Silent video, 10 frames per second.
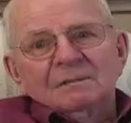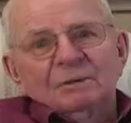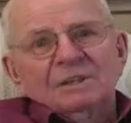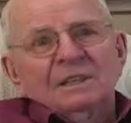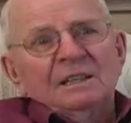
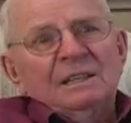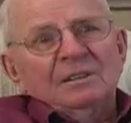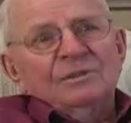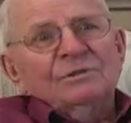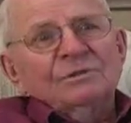But then he
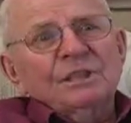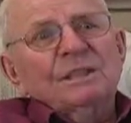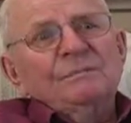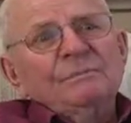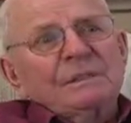also
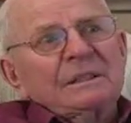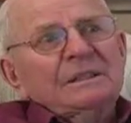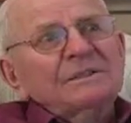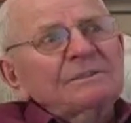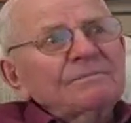said,
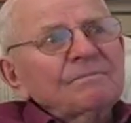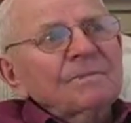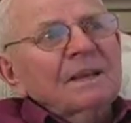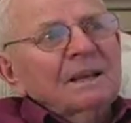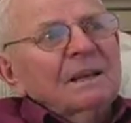because
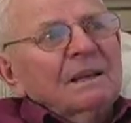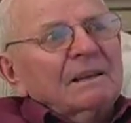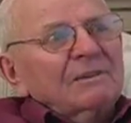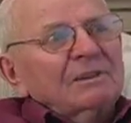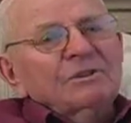
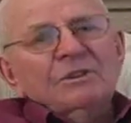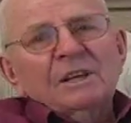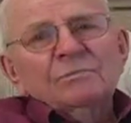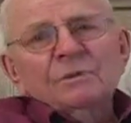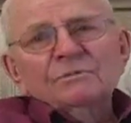I took
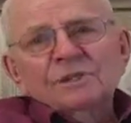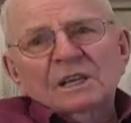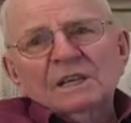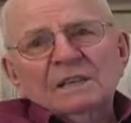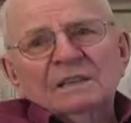that bum
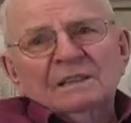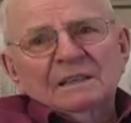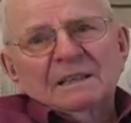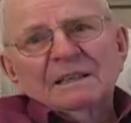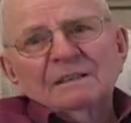check, I
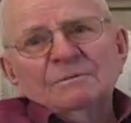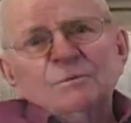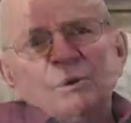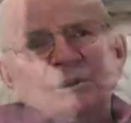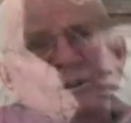had bought